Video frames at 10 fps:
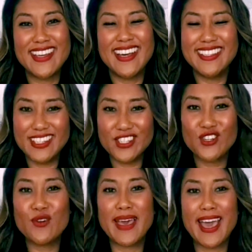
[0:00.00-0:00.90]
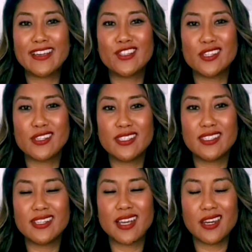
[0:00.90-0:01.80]
additional packages
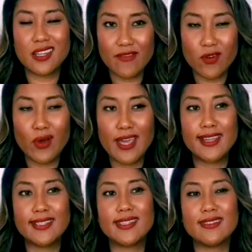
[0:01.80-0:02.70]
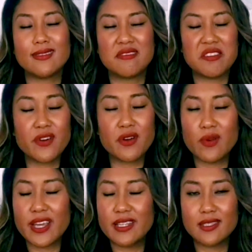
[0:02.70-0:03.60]
and kind of giveaways and different
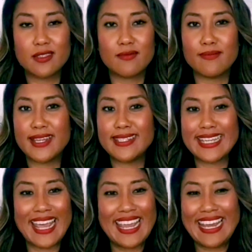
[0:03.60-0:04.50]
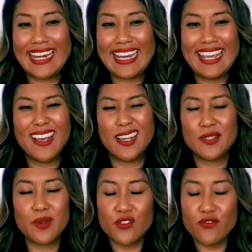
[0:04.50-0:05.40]
ways to maintain
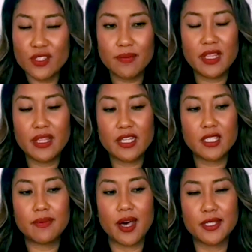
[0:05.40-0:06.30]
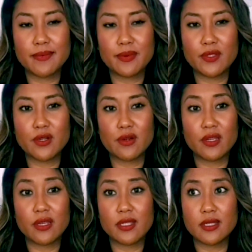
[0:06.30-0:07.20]
as much visibility as possible
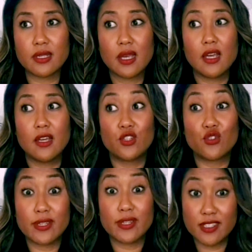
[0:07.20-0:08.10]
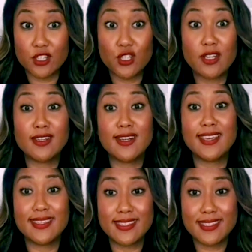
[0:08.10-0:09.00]
during this transition
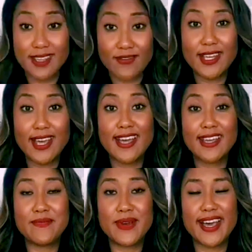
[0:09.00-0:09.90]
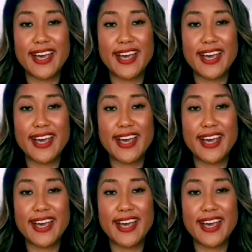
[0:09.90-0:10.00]
and this tough time,